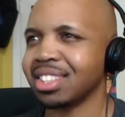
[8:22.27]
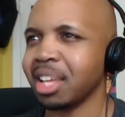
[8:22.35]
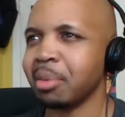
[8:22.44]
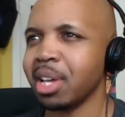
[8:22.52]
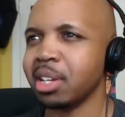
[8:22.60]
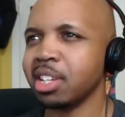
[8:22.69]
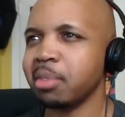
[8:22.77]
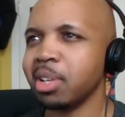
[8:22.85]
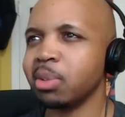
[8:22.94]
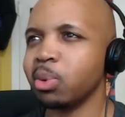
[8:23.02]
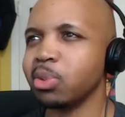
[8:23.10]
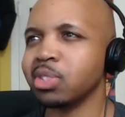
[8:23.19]
They made
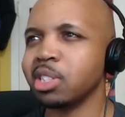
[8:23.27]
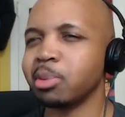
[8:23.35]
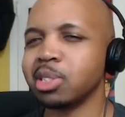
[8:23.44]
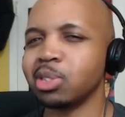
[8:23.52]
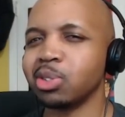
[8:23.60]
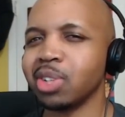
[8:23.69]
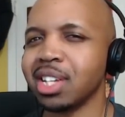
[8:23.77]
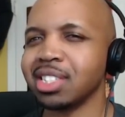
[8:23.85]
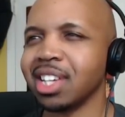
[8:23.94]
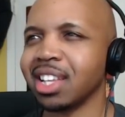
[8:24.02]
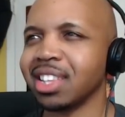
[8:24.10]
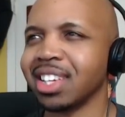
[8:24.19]
the wolves a little bit too
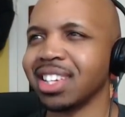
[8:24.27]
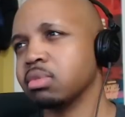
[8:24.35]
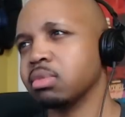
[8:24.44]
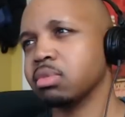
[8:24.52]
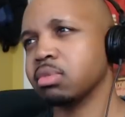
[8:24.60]
crazy, I think.